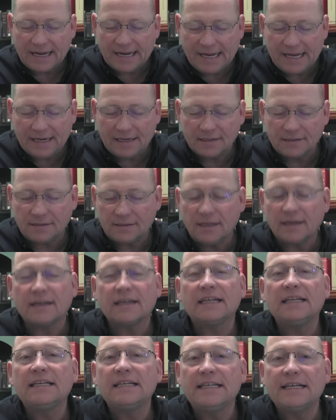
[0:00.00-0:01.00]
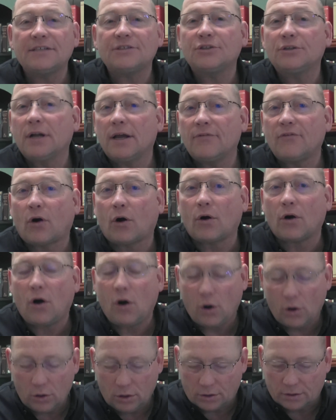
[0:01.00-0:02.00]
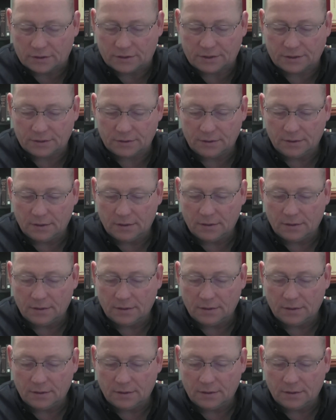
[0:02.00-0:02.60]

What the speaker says: it is the condition of our hearts